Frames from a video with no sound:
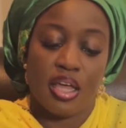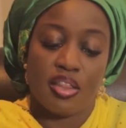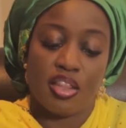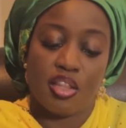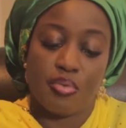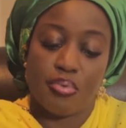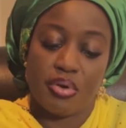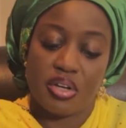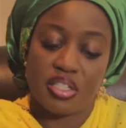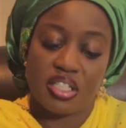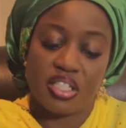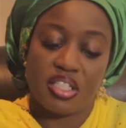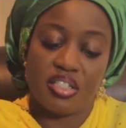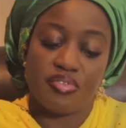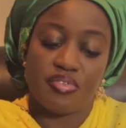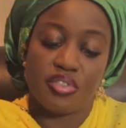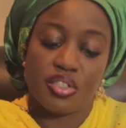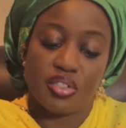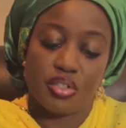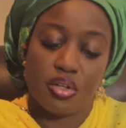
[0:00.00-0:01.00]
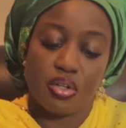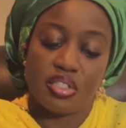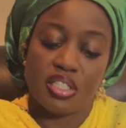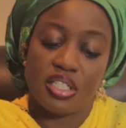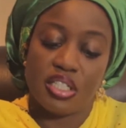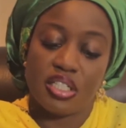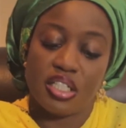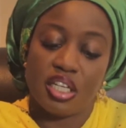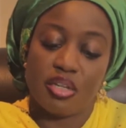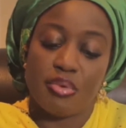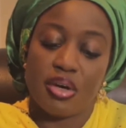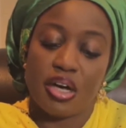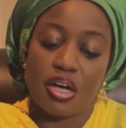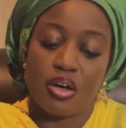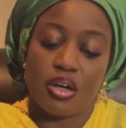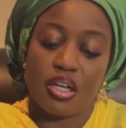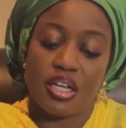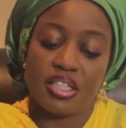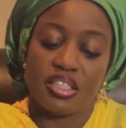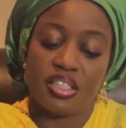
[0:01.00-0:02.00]
The positive results yielded by our
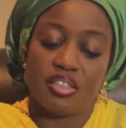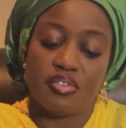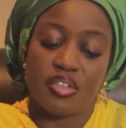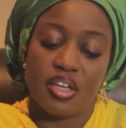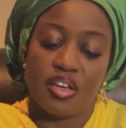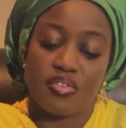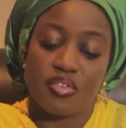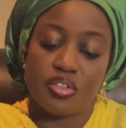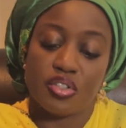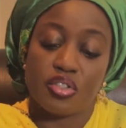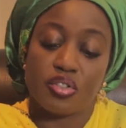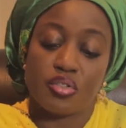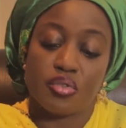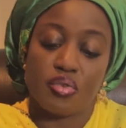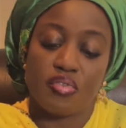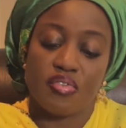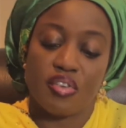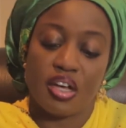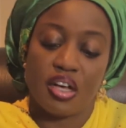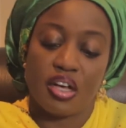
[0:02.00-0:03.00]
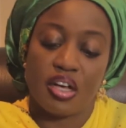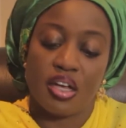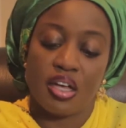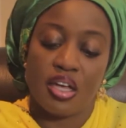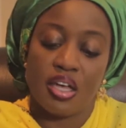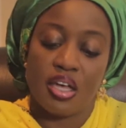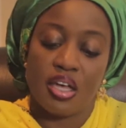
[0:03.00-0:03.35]
collective efforts so far